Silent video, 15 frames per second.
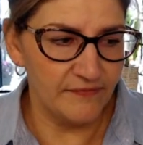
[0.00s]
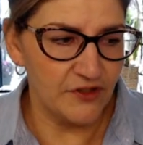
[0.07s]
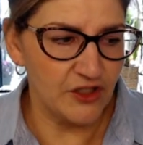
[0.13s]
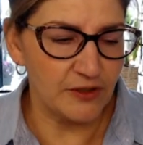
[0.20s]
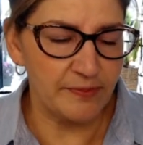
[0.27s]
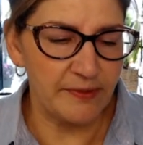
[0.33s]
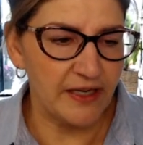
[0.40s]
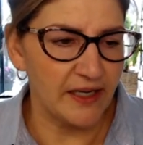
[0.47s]

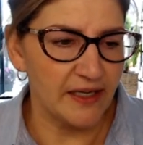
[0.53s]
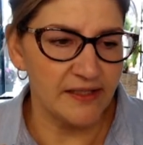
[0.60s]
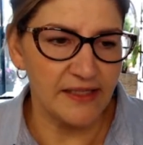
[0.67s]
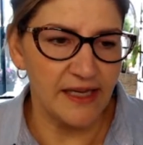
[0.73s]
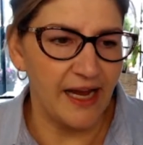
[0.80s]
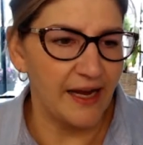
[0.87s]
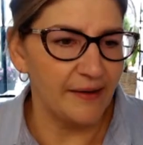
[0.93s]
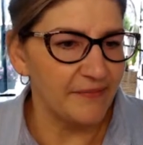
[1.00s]
Just because
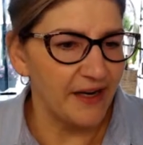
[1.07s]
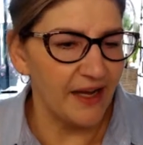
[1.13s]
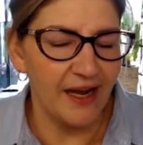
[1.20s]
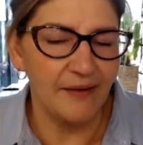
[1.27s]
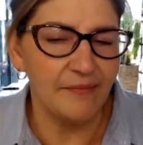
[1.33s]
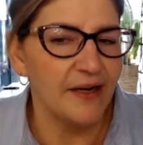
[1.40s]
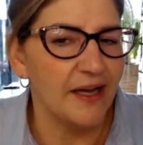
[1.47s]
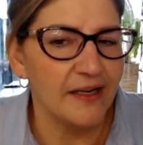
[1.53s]
I'm
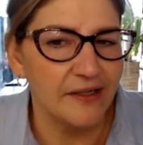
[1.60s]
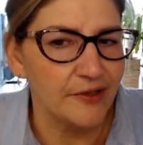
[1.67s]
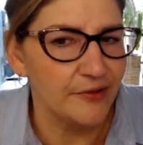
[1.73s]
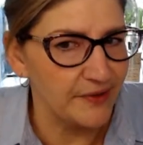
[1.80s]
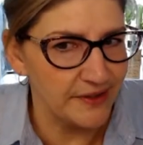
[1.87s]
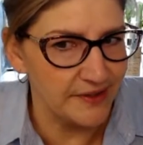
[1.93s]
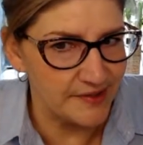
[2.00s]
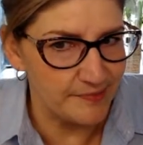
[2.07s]
not a
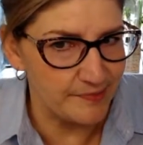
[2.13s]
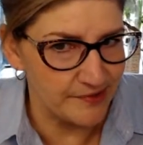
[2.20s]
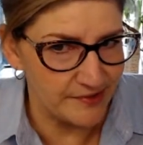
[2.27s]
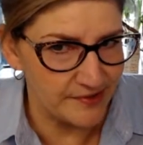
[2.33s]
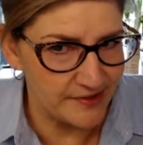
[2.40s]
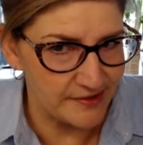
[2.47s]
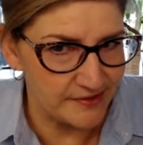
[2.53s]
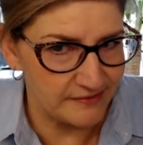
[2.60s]
greens
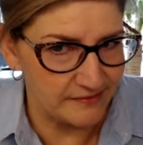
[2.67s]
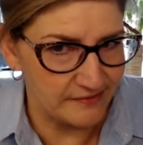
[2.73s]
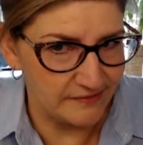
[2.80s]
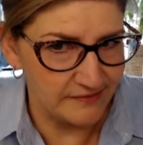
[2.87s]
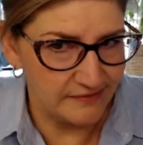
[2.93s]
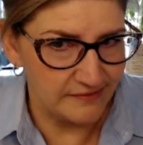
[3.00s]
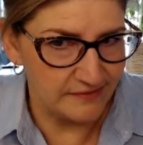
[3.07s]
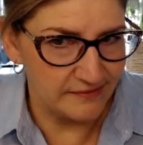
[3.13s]
person.
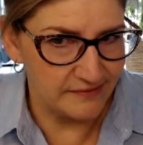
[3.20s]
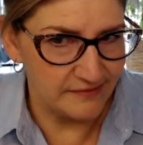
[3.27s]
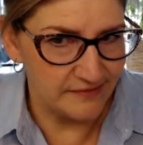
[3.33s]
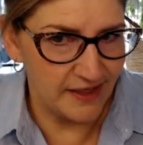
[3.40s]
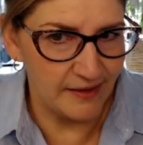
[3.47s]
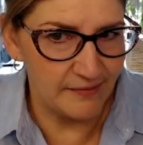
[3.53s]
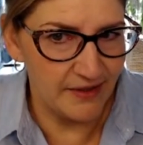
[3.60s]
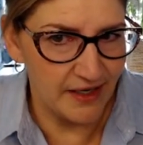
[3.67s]

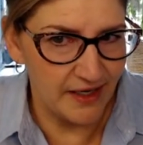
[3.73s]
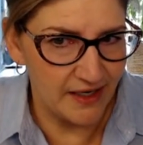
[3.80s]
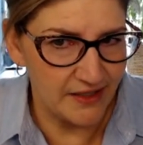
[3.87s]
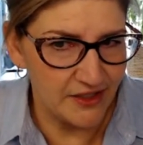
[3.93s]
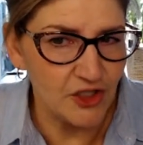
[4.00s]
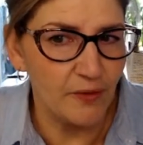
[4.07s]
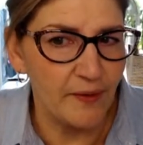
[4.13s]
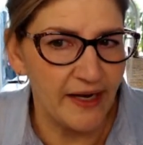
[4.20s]
I'm not.
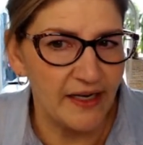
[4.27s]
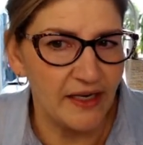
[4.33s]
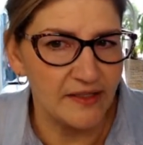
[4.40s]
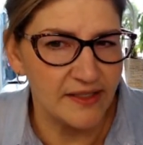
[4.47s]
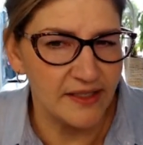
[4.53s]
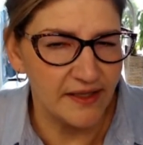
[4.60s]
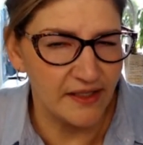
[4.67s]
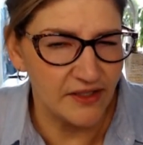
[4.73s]
Joanne, I'll
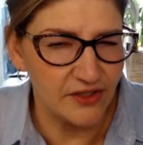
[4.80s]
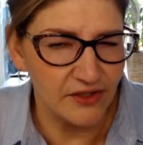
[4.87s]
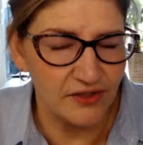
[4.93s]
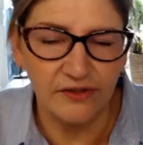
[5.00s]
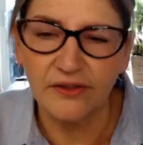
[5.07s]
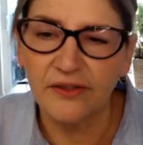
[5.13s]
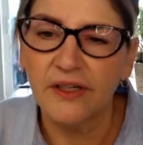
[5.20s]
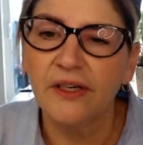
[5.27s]
send that to
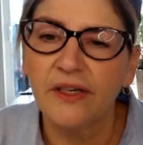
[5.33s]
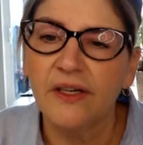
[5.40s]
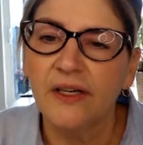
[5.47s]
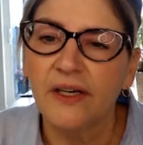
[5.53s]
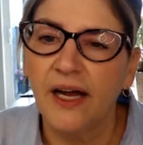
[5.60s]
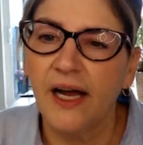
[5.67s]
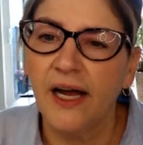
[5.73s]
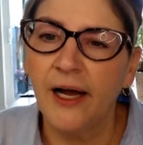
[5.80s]
you.
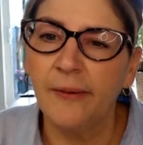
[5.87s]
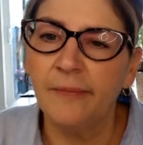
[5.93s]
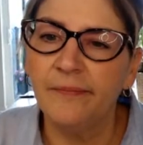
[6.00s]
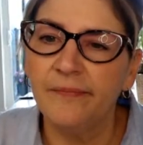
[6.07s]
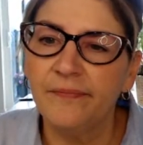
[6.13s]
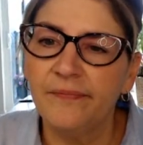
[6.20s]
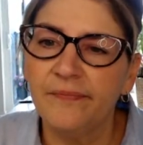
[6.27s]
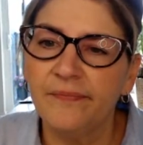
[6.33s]

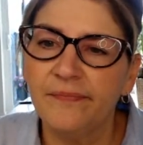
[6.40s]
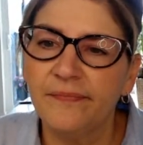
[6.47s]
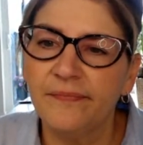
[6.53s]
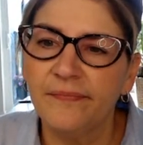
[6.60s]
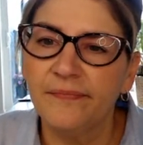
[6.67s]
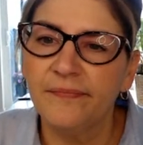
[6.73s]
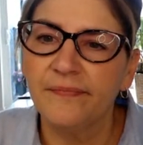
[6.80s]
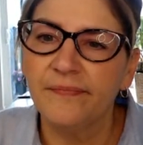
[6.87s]
And
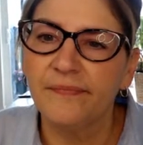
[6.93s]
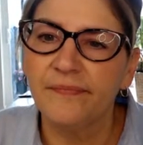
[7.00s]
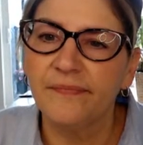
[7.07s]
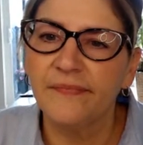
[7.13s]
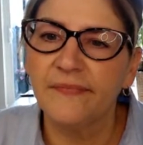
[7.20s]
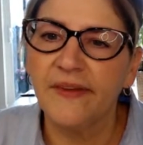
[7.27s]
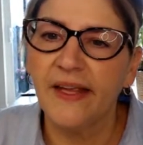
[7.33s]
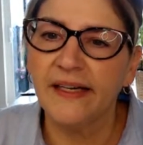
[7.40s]

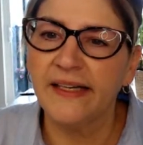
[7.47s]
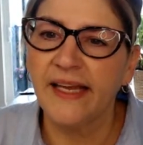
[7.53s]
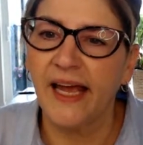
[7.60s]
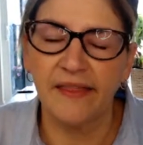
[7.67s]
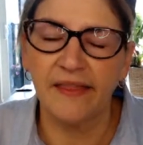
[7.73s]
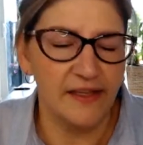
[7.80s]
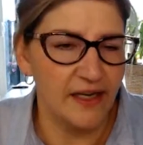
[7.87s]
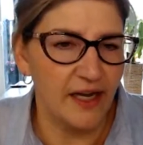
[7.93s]

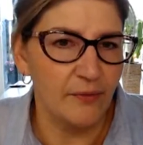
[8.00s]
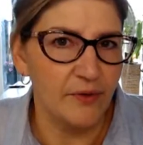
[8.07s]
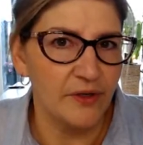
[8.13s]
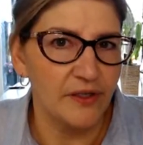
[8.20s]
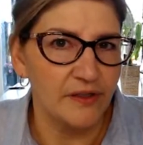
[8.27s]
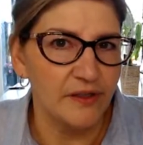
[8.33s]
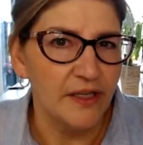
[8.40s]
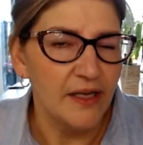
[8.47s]
Kathy, I
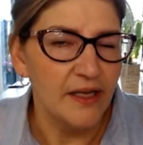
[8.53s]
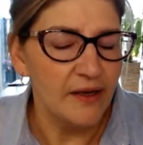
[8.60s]
will.